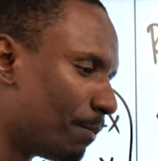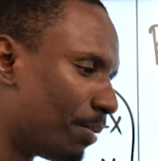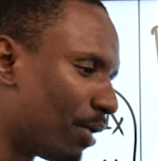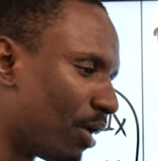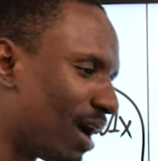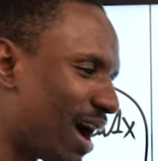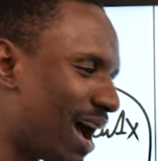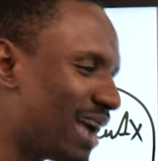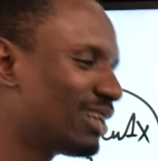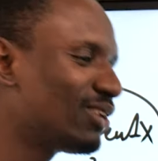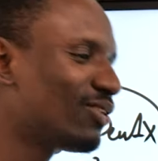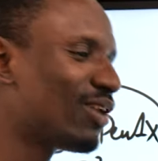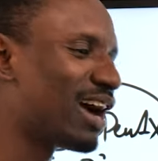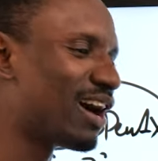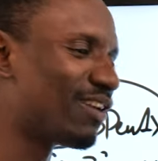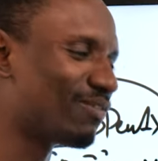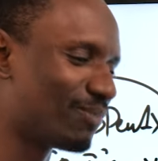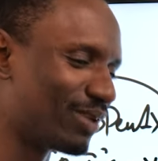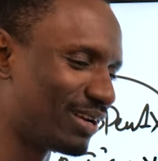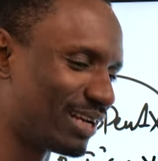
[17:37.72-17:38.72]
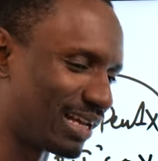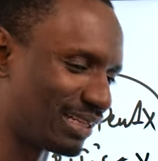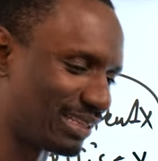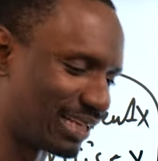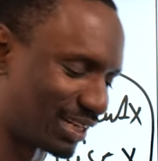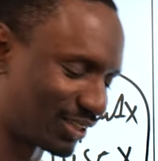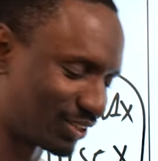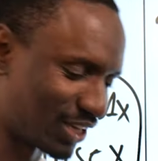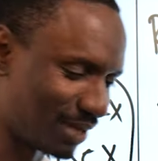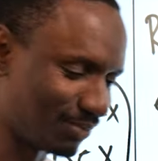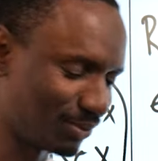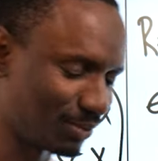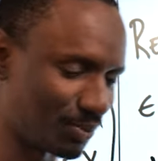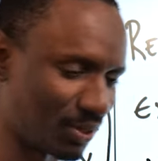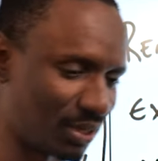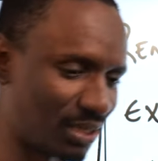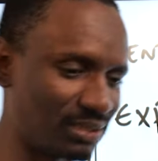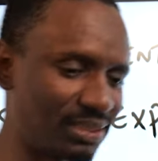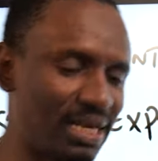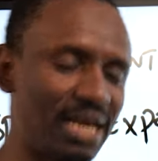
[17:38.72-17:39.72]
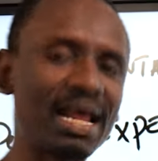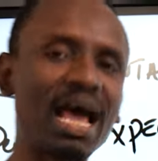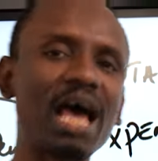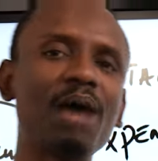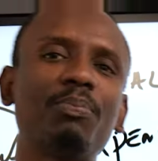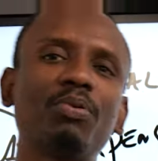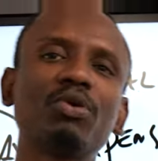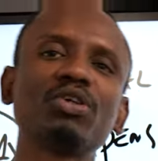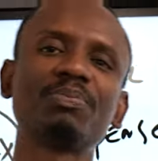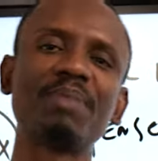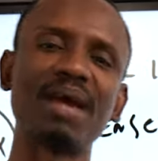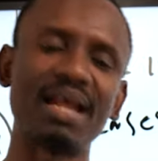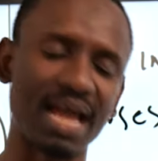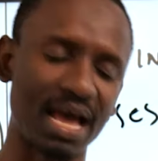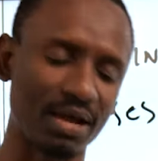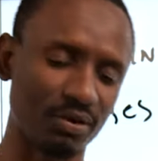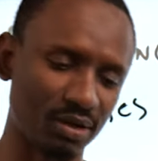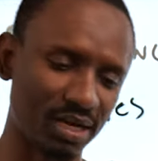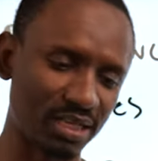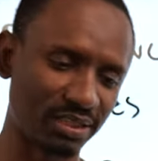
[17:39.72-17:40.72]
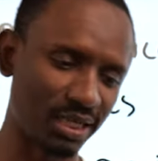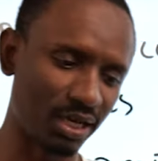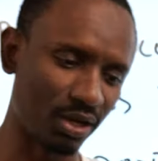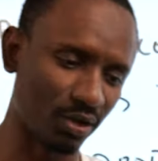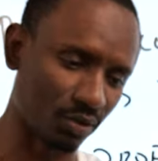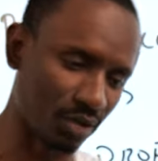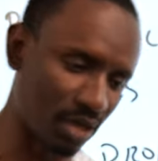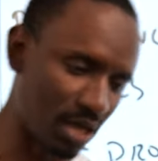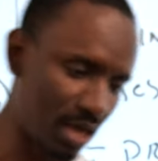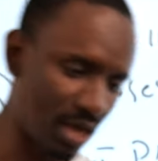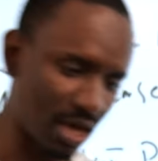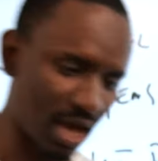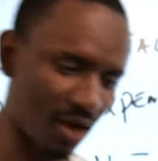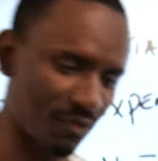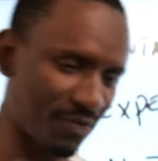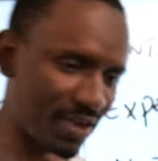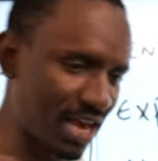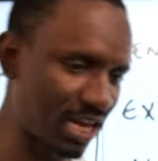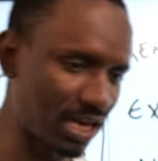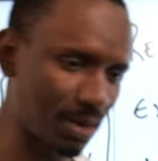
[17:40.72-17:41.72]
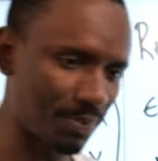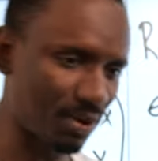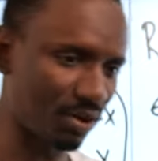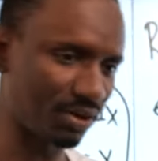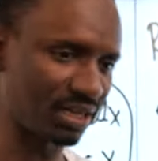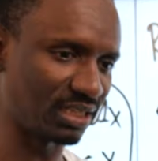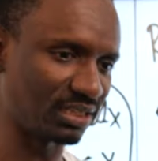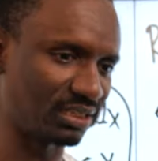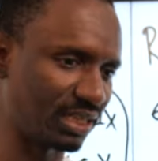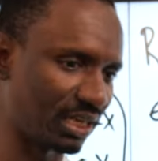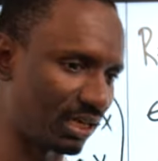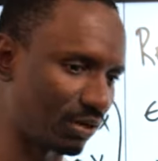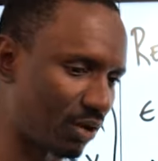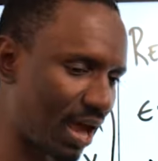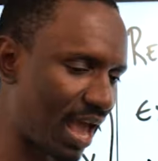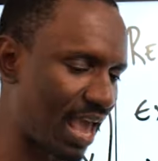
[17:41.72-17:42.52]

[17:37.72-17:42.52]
But I didn't have money at that time, to be honest. Then I approached my landlord. I said, look, I've heard about this deal.